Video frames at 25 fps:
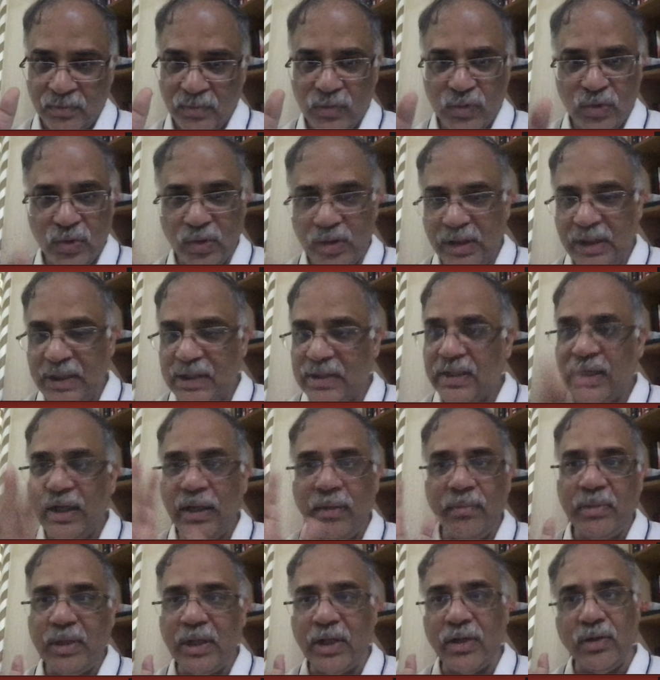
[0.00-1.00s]
So this
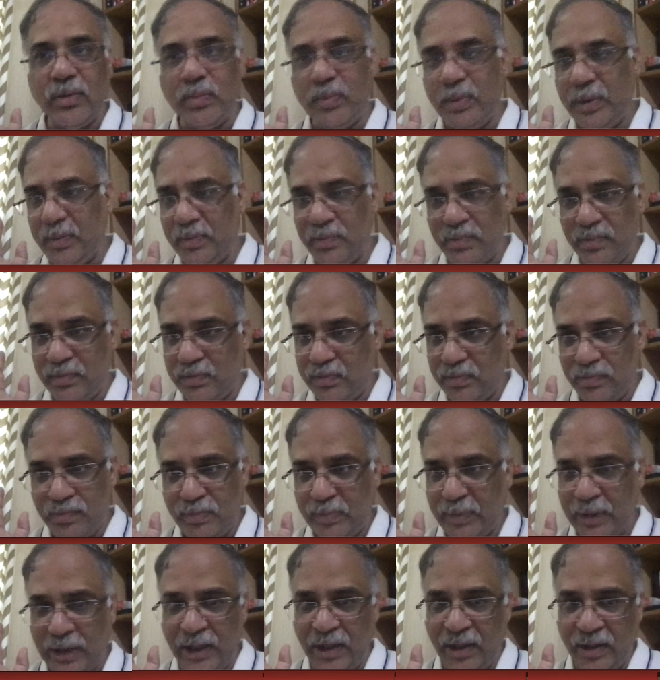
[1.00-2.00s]
game cannot be
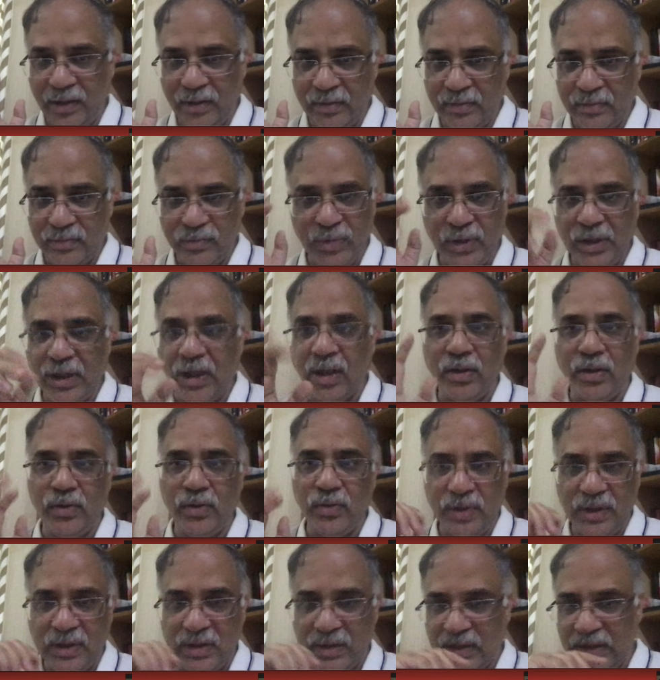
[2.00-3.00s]
played. We can't do
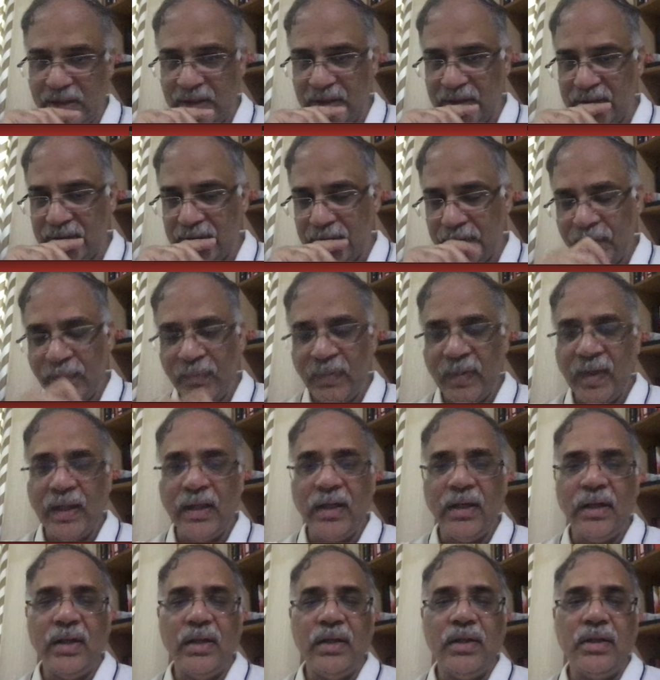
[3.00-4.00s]
this thing.
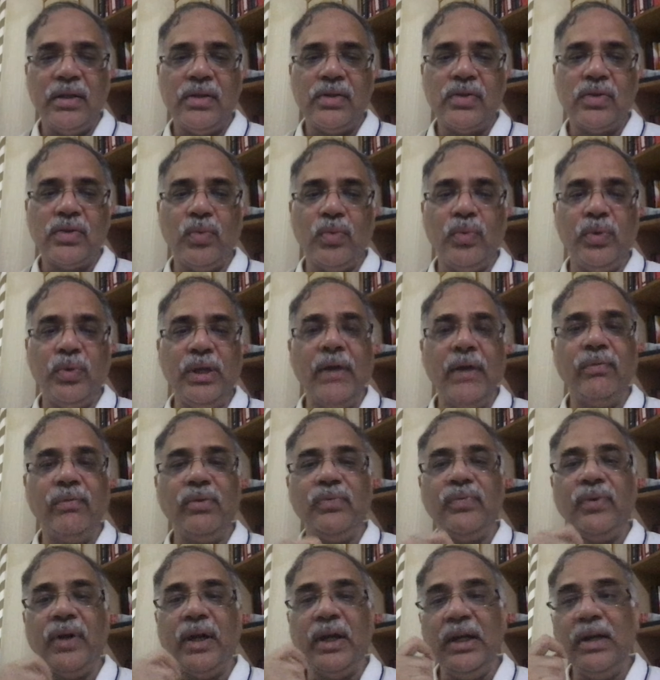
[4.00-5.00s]
So we have to
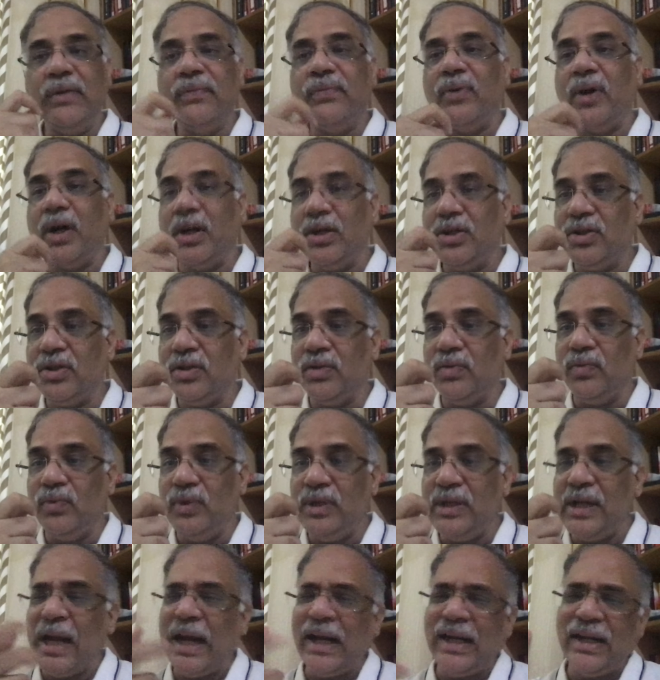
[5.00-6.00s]
find a function
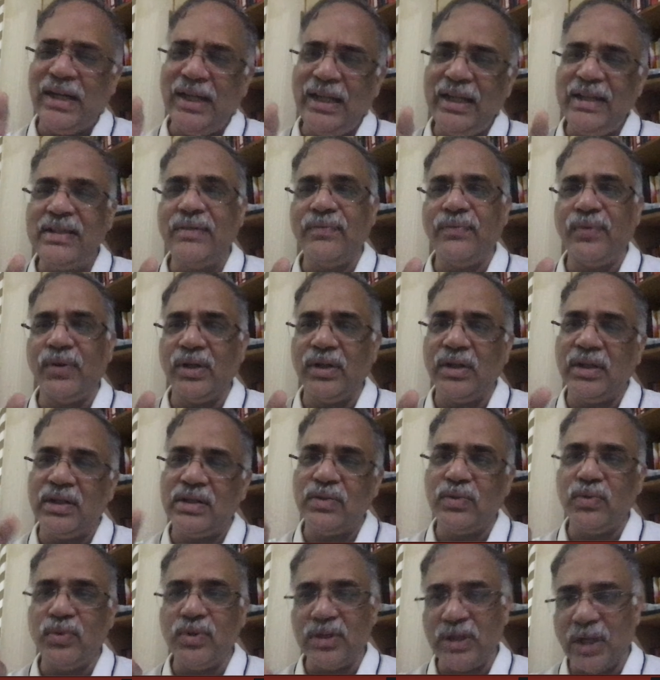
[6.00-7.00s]
which, at least for this
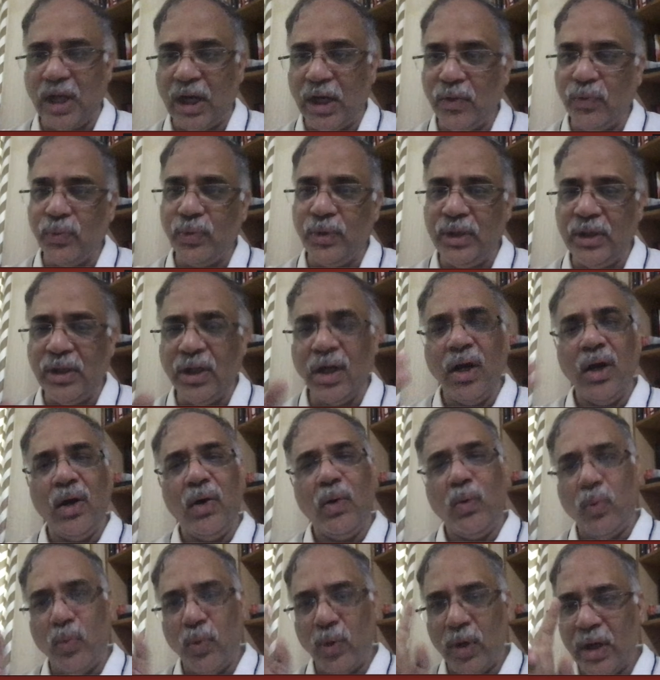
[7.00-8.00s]
to start with,
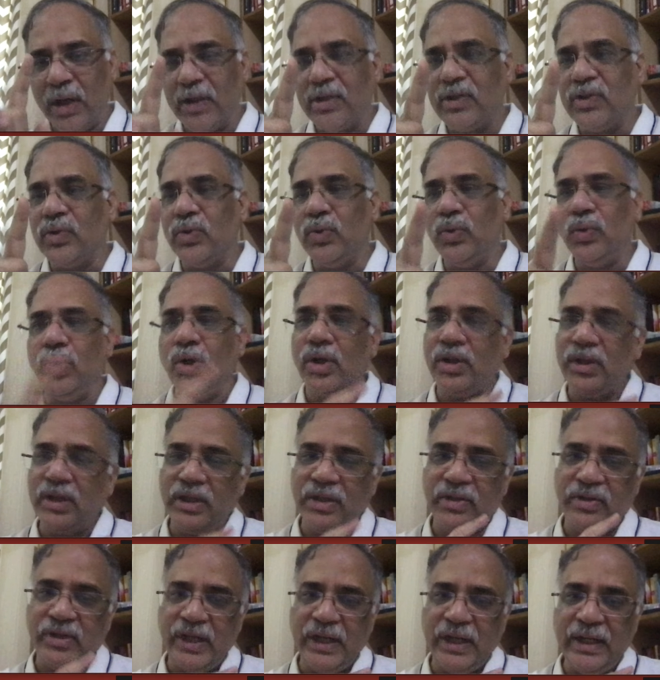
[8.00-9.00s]
works good on the
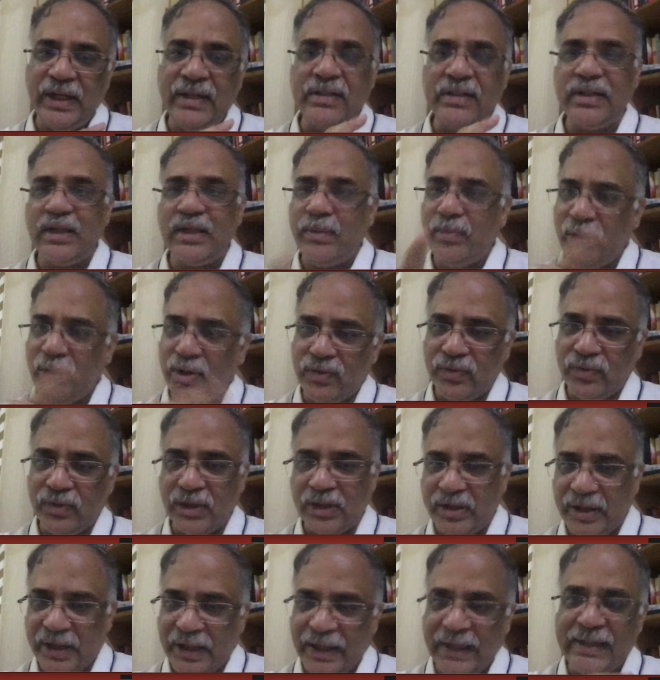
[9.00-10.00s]
training set, because for the
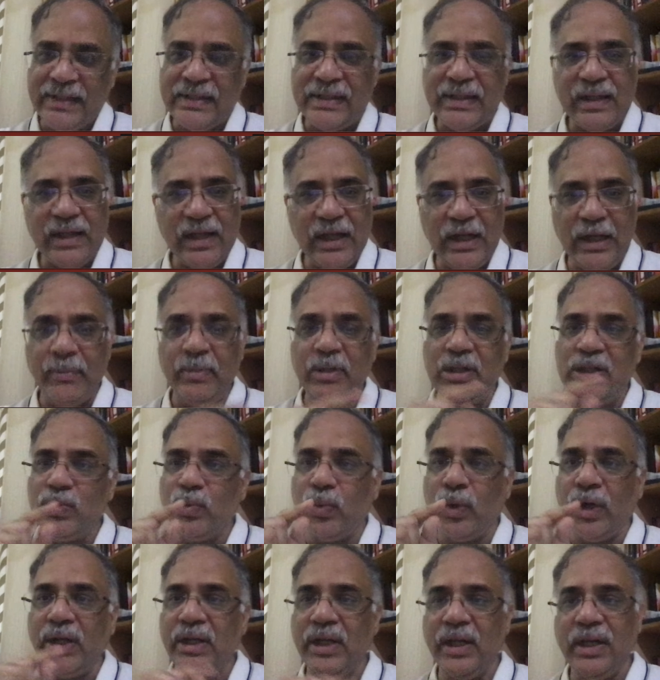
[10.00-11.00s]
training set labels
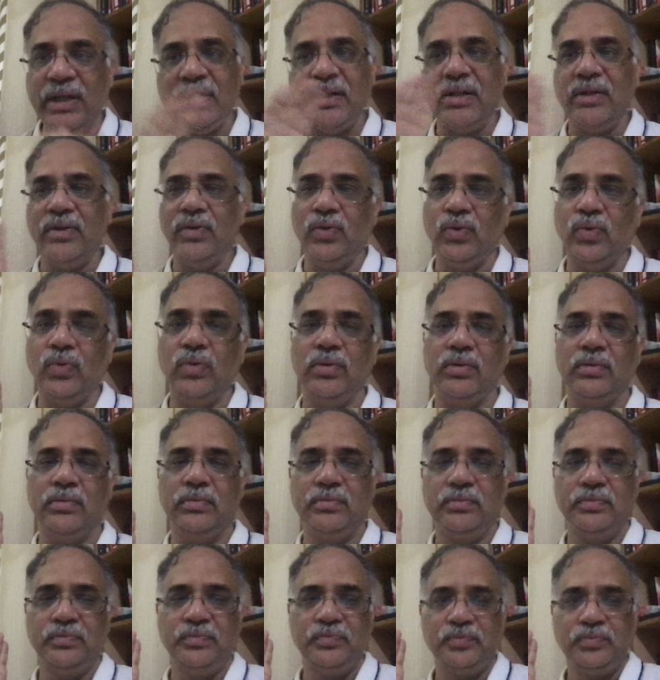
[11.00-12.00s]
yi's are known.
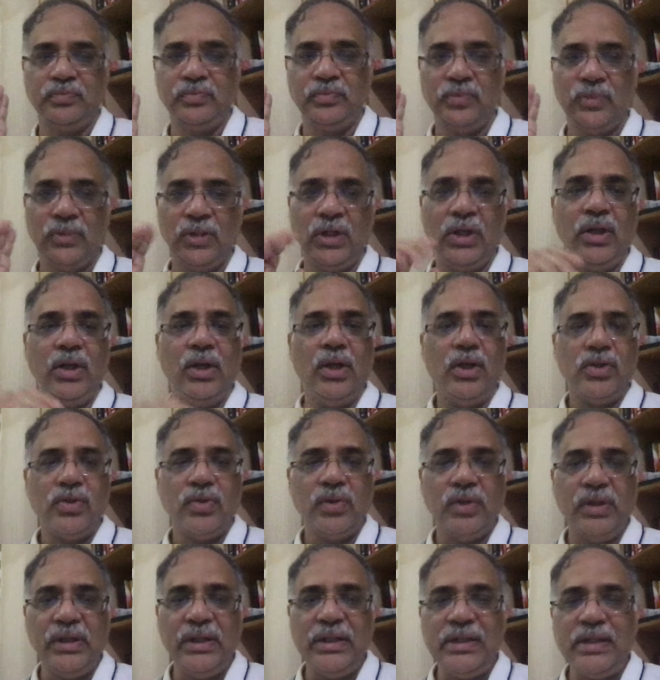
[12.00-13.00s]
So
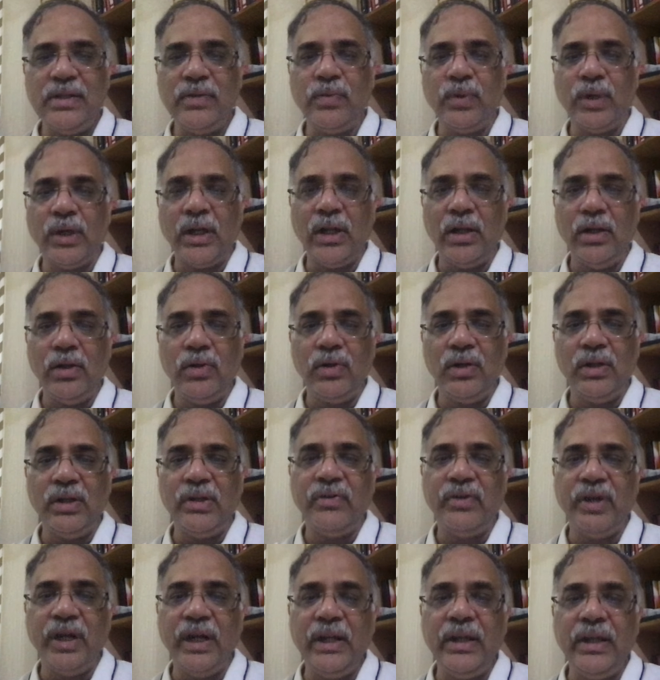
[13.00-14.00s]
this is what I will call the
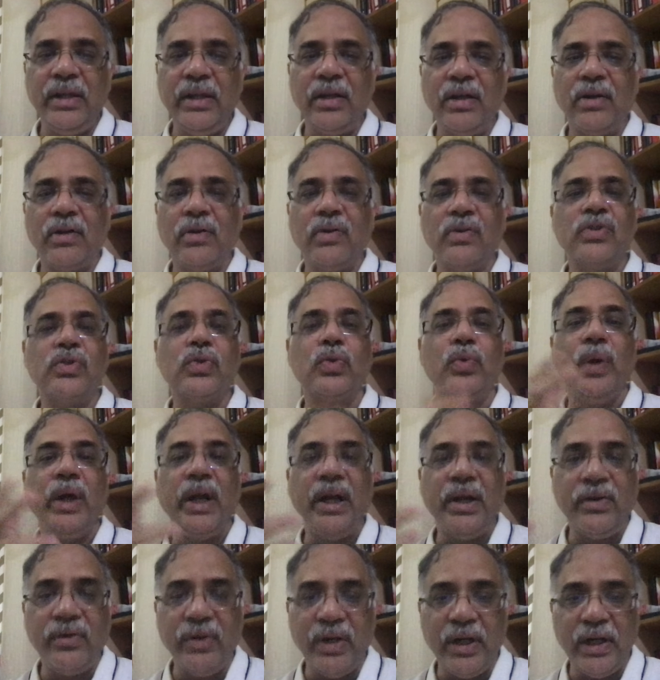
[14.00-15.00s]
training error or square
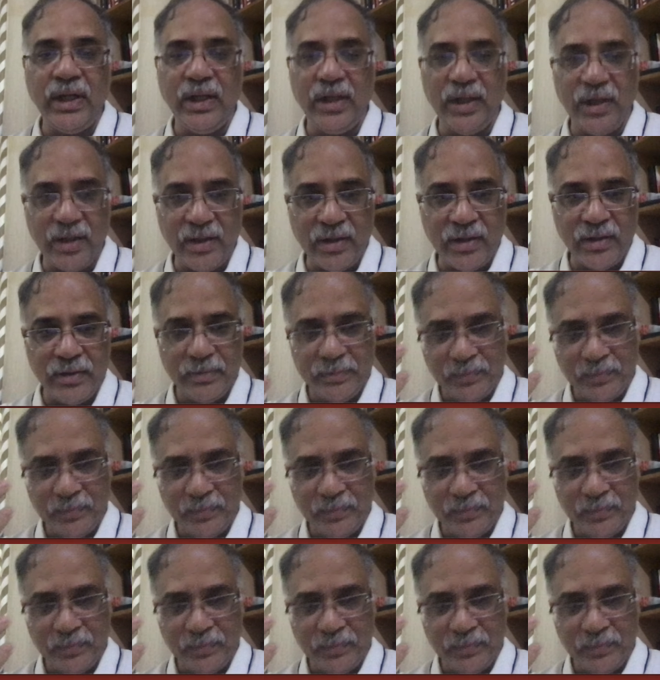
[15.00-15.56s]
training error.